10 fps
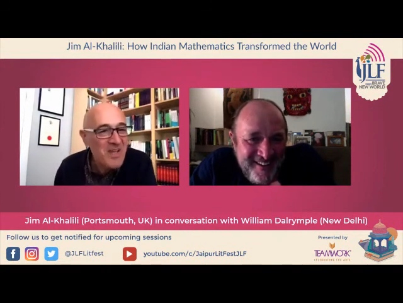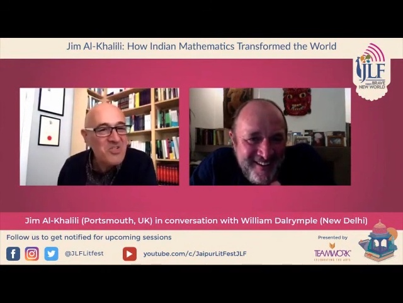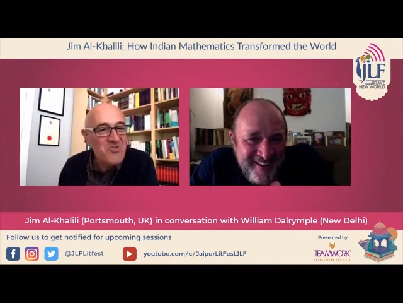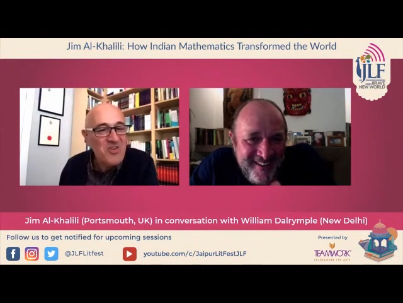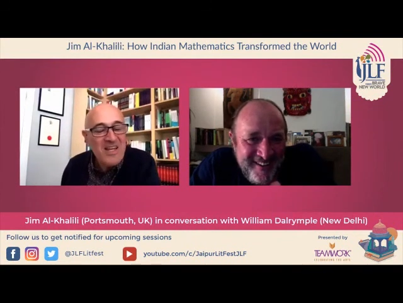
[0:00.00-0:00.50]

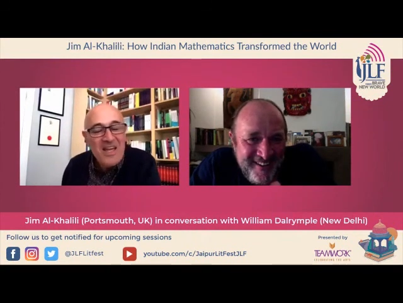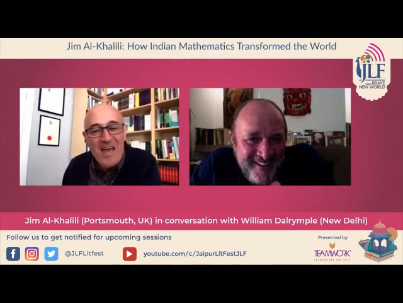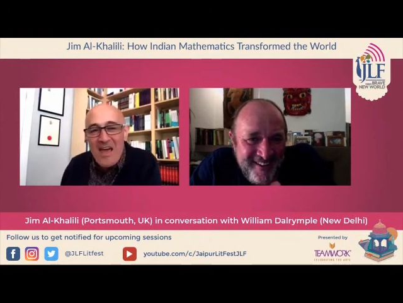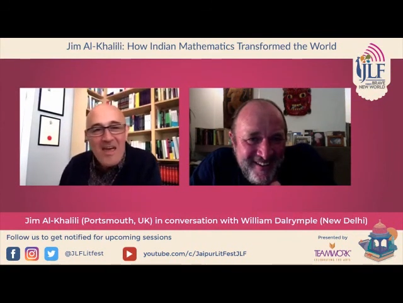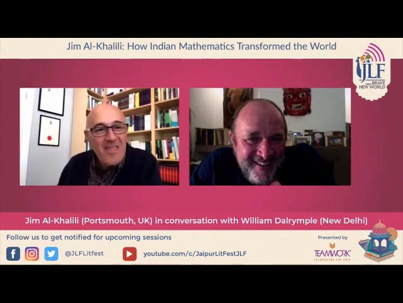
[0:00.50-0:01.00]
Speaker 1: history
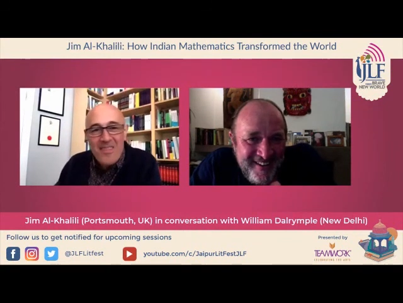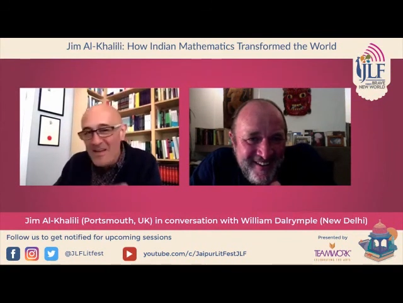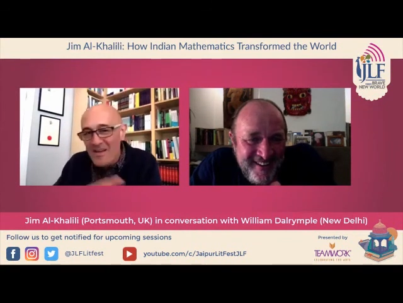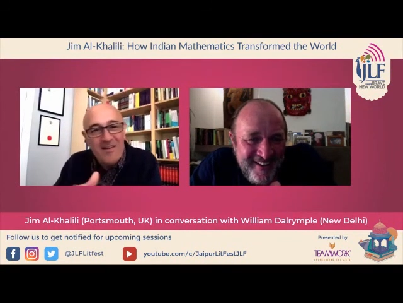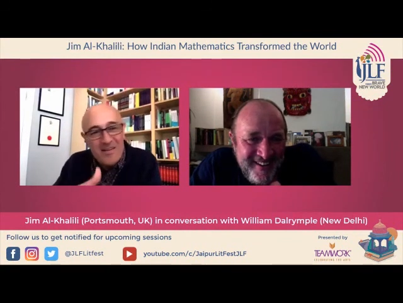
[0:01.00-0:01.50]

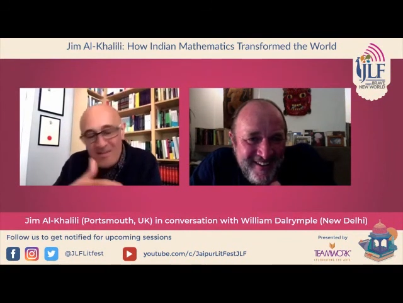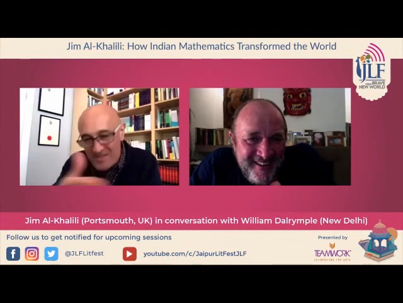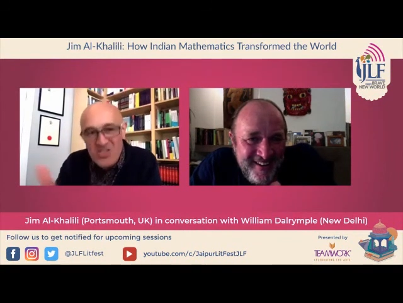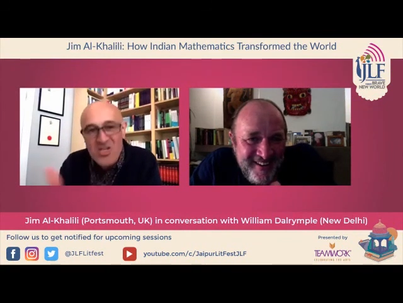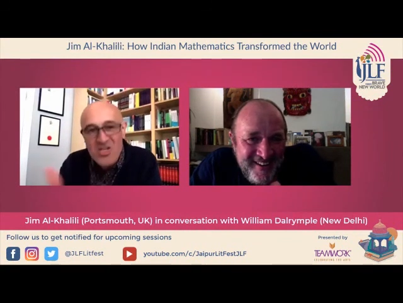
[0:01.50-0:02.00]
that
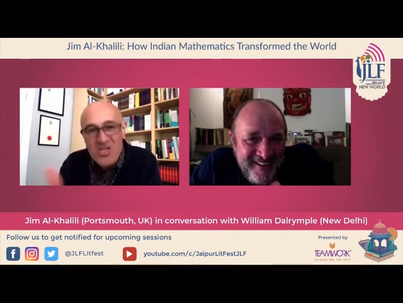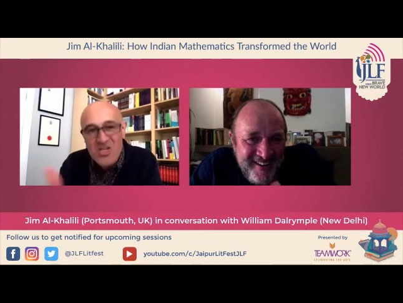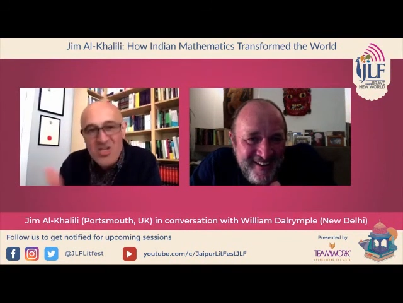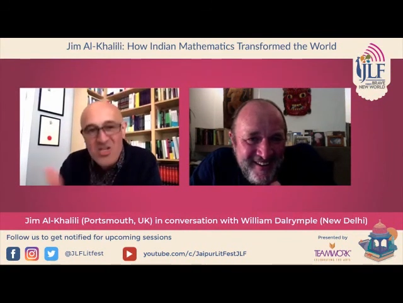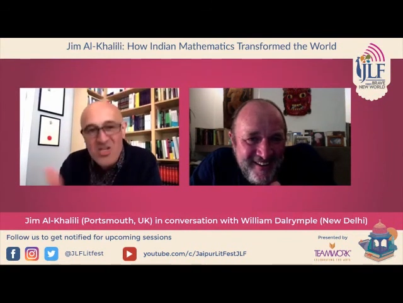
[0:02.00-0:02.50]

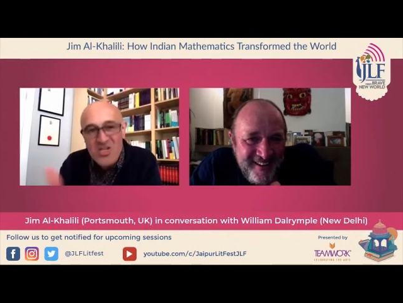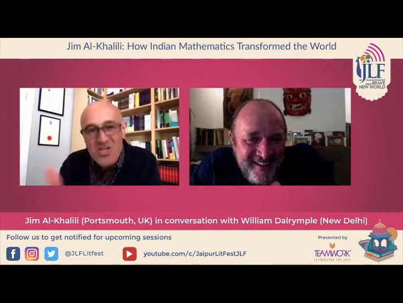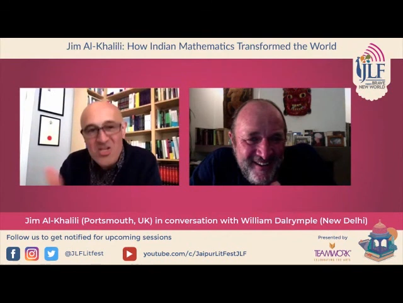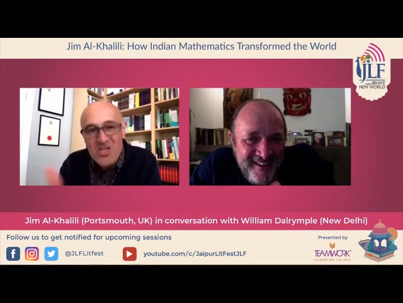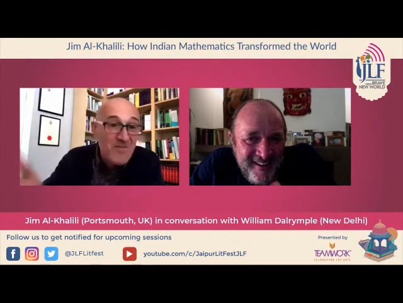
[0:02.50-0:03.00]
certainly in,
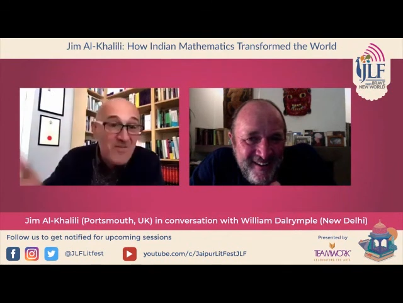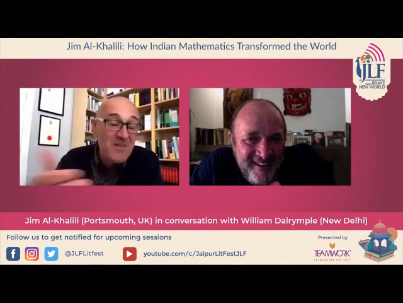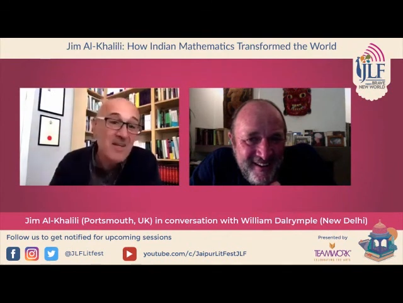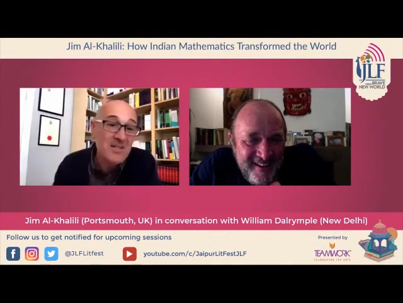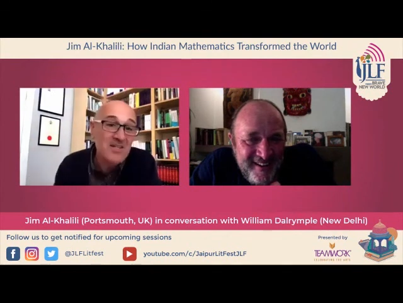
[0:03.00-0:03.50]
outside of
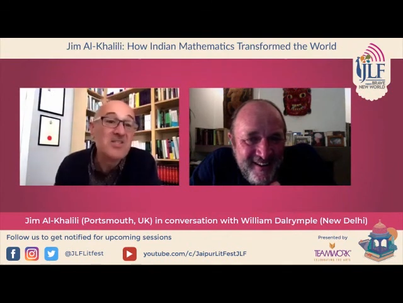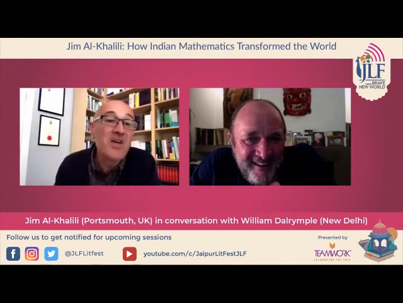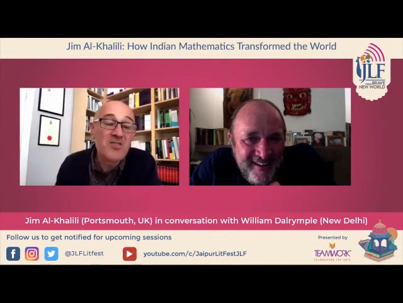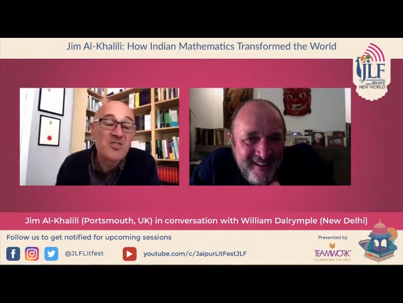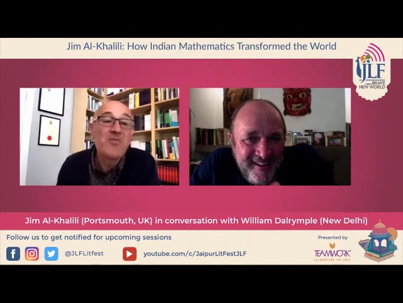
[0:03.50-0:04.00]
India
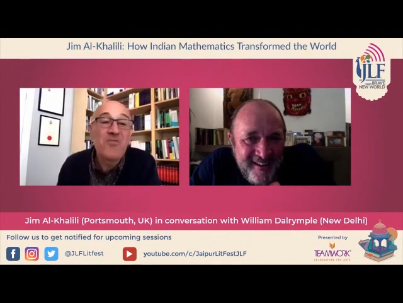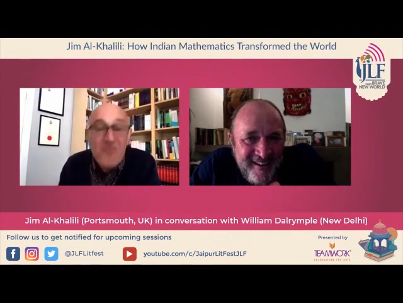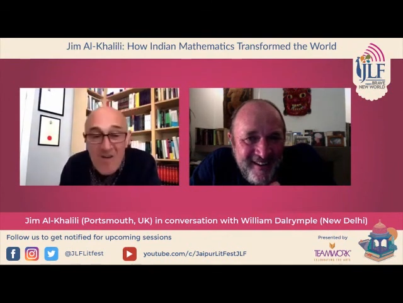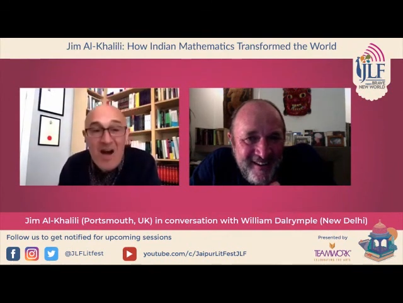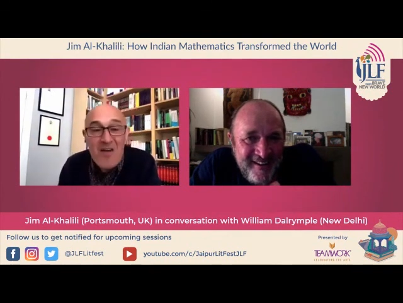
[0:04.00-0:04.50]
deserve to be
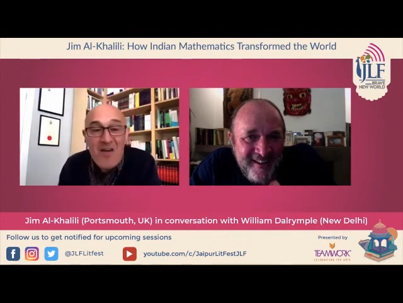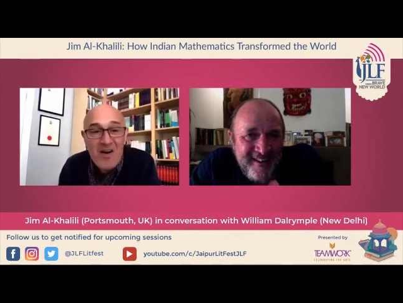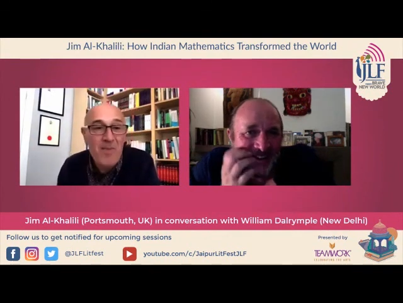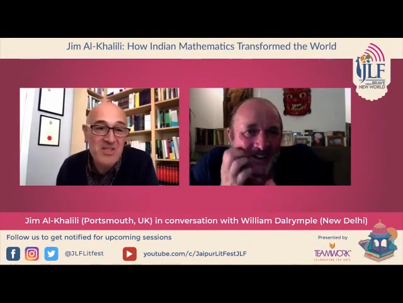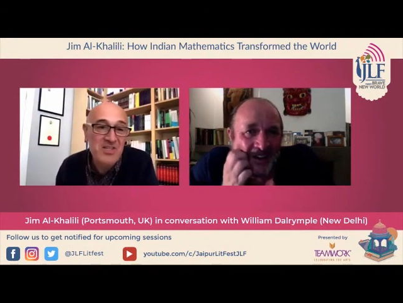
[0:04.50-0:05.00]
far,
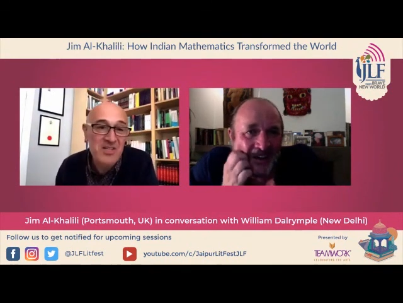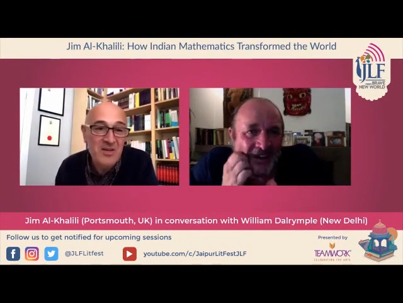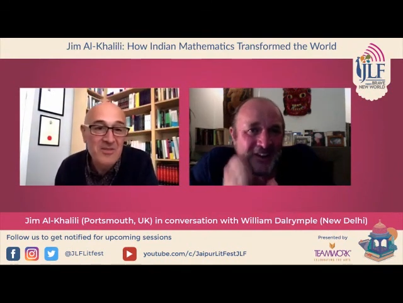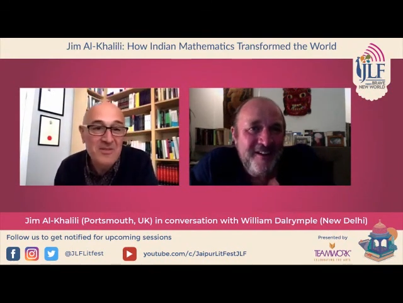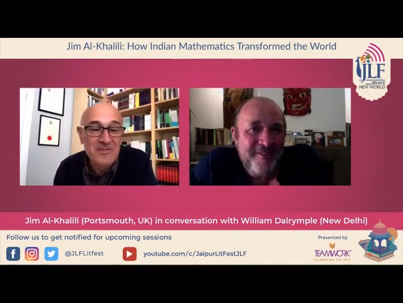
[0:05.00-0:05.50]
far better
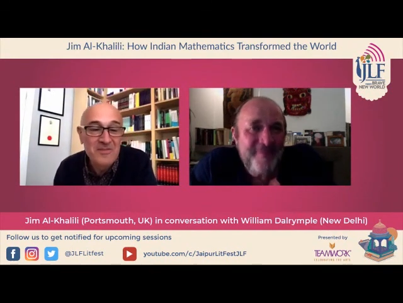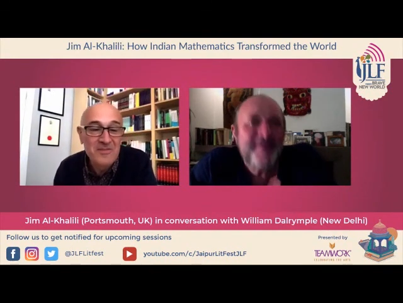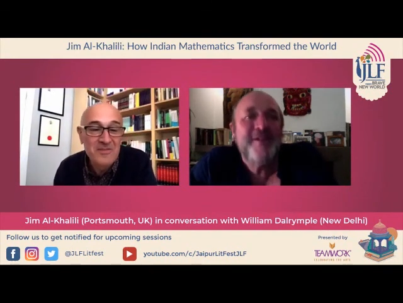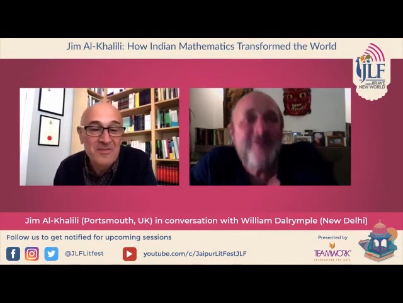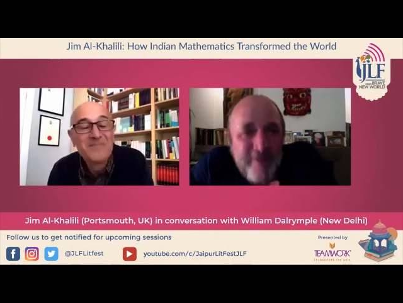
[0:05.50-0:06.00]
known.
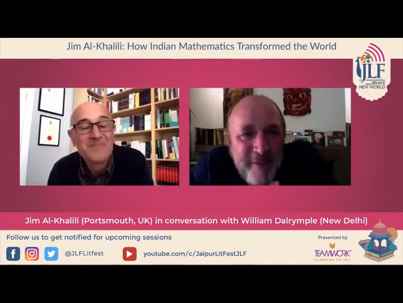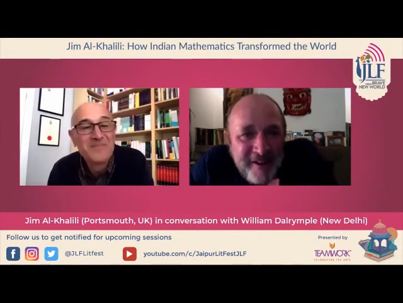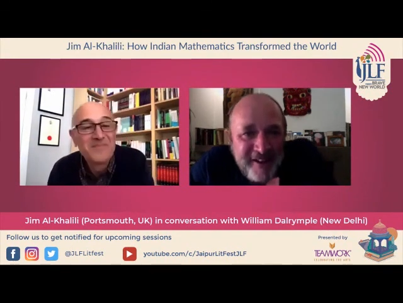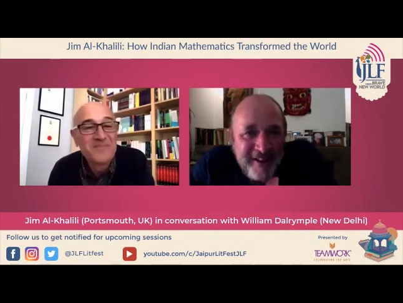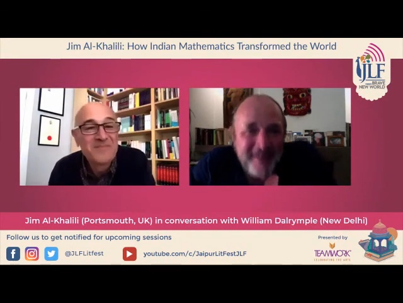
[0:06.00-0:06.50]
Speaker 2: Jim
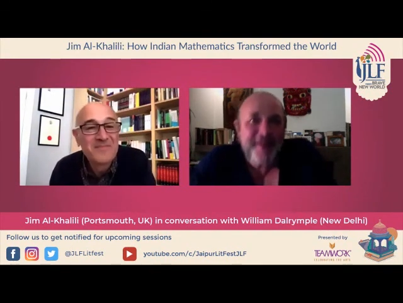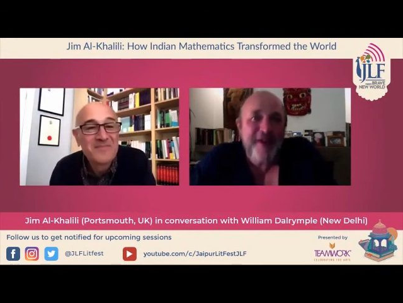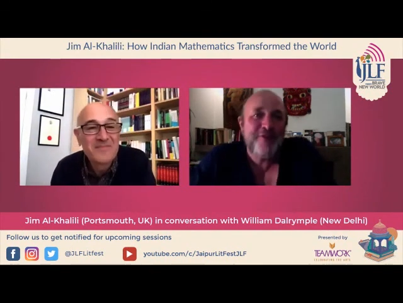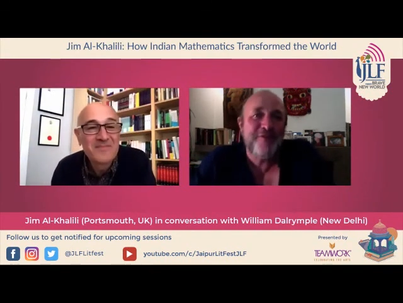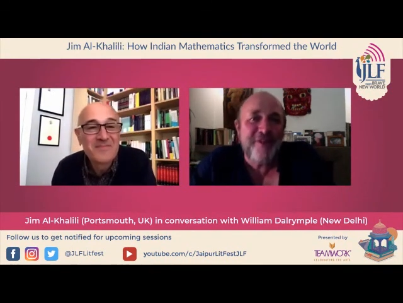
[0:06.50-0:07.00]
Al-Khalili,
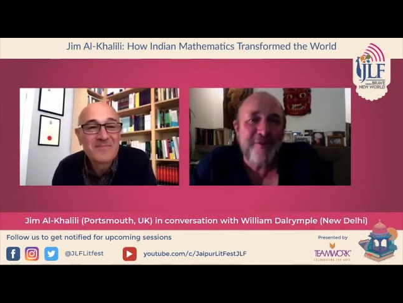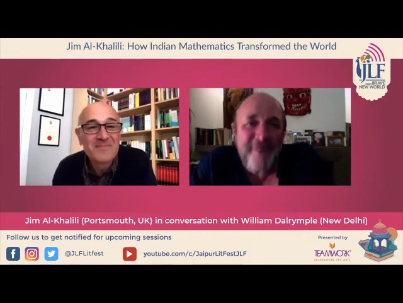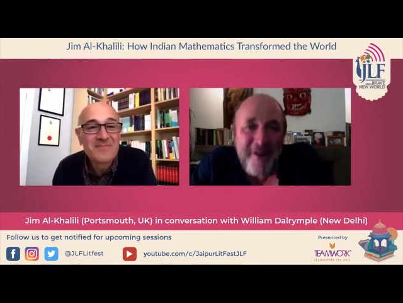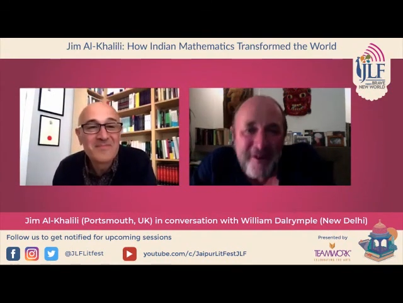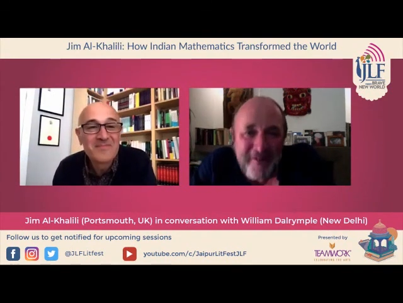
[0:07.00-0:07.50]
thank you so very,